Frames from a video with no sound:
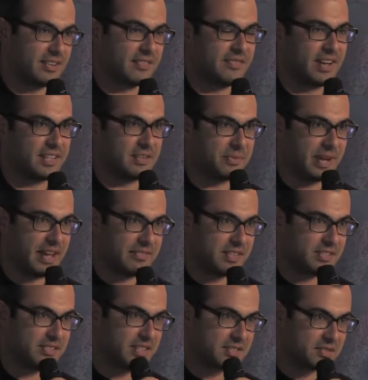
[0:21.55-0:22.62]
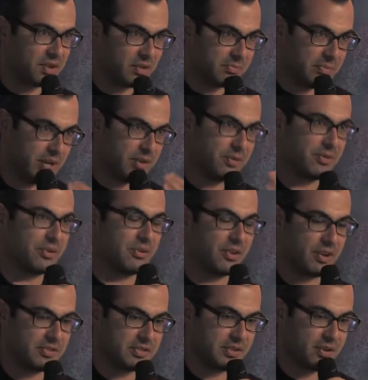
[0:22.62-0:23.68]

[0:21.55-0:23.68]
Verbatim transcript: the fact that we have these things called mirror neurons